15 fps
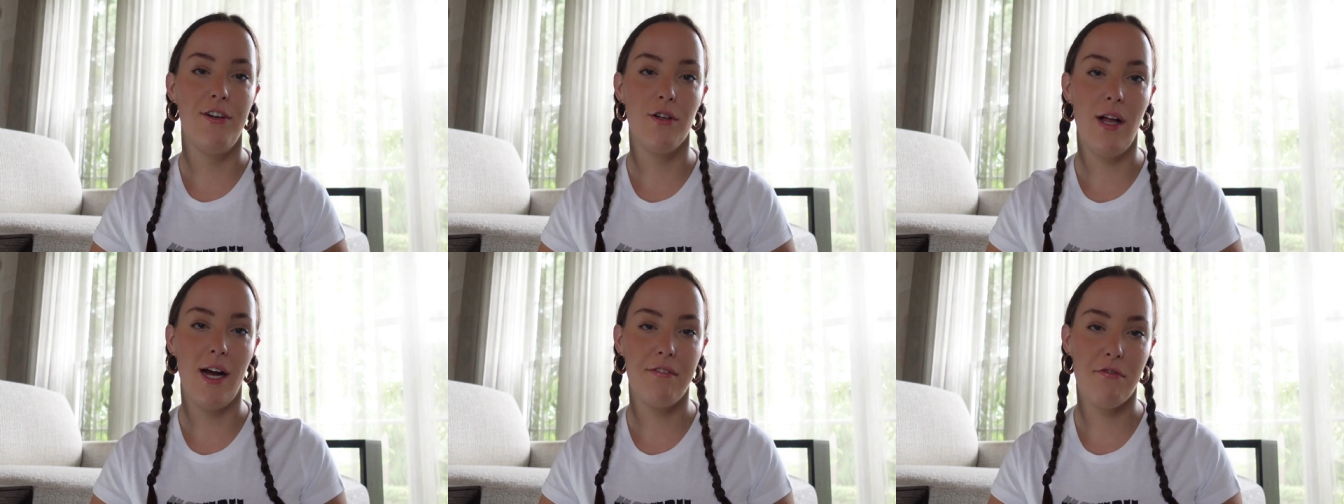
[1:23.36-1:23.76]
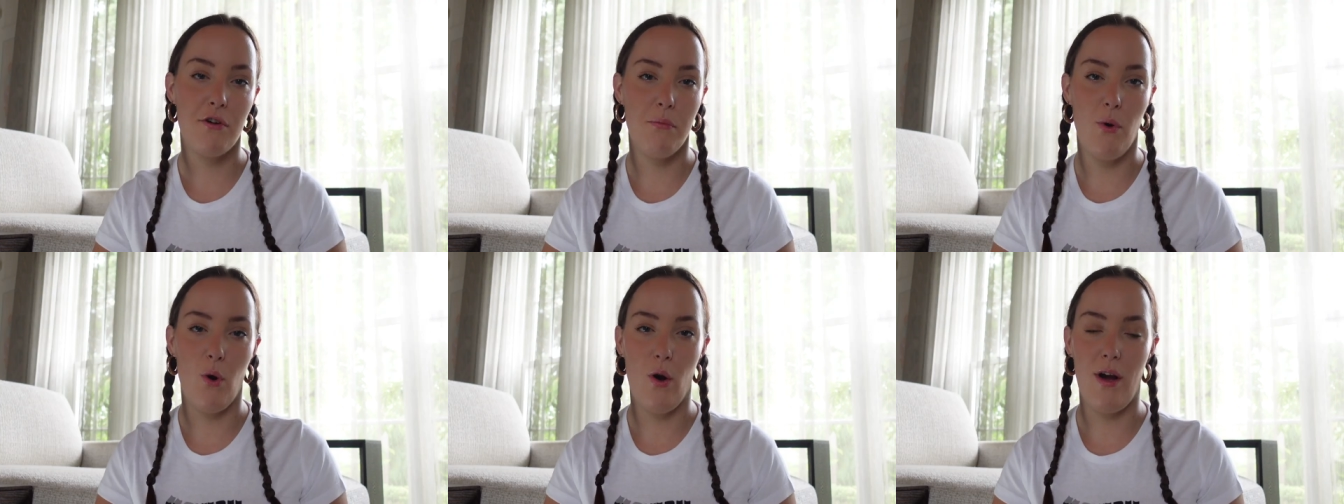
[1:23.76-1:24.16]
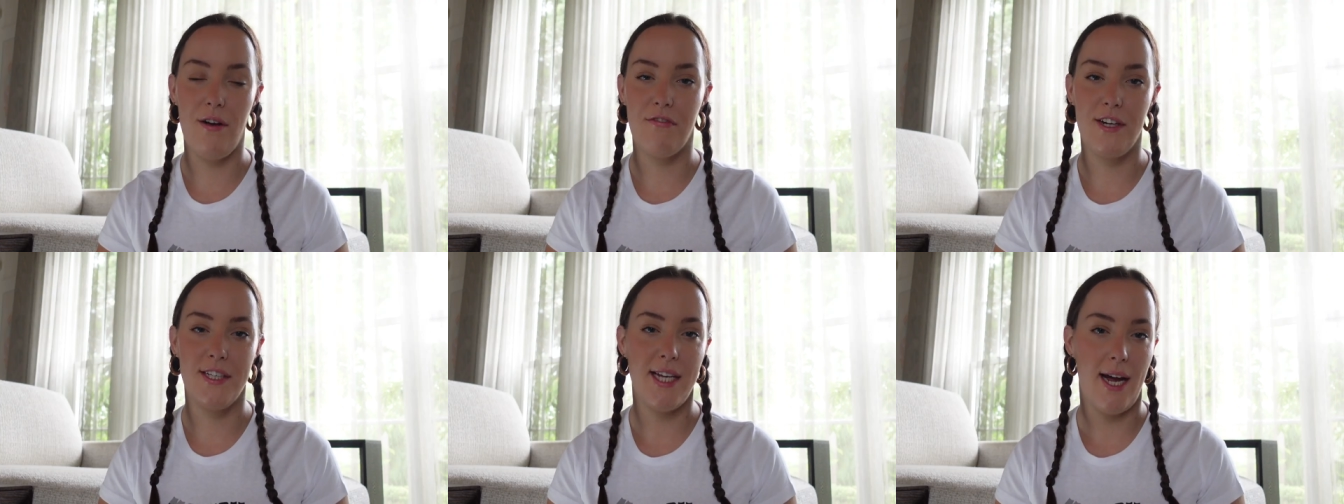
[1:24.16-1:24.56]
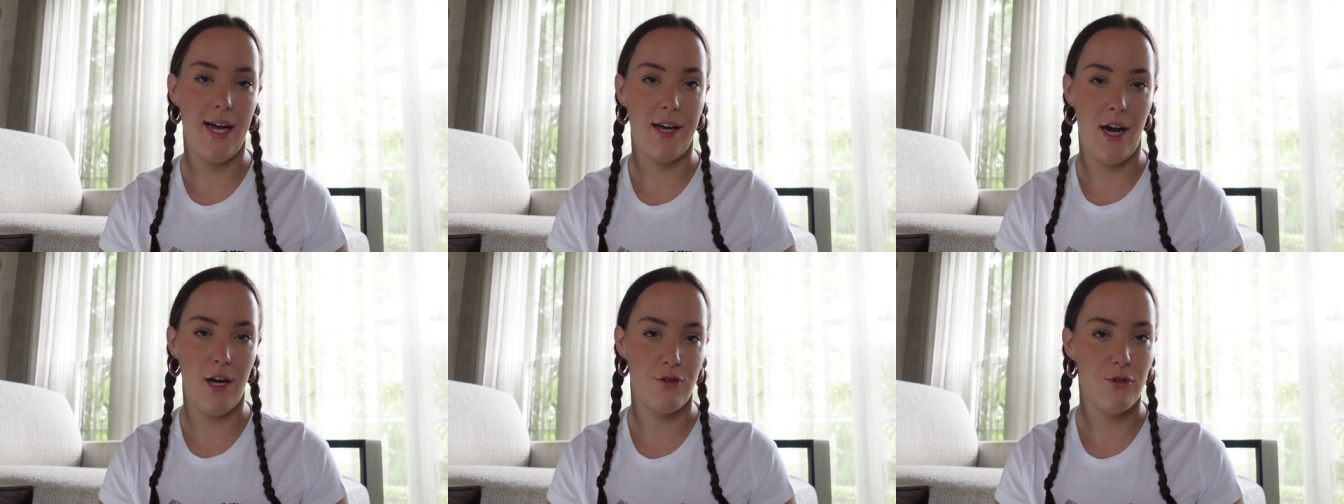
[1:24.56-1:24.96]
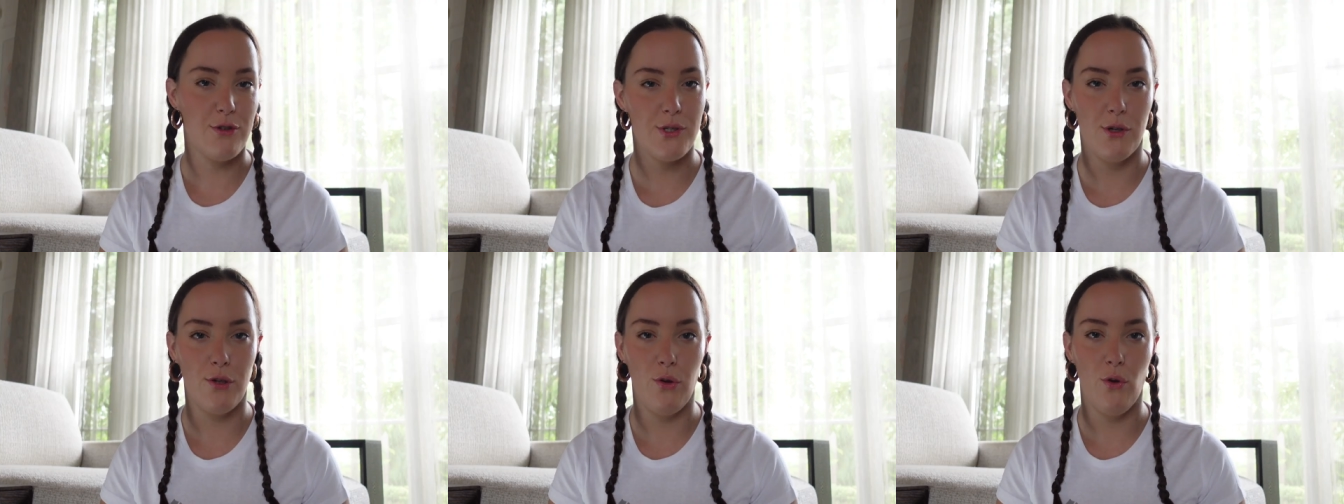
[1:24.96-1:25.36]
feel like for a more everyday casual
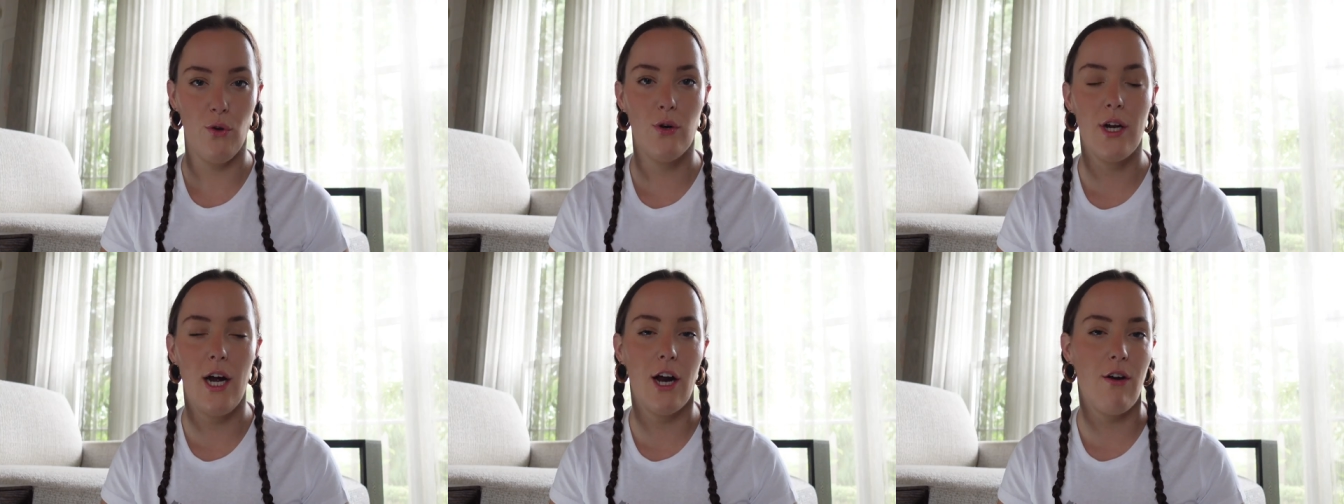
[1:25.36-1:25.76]
sort of look, a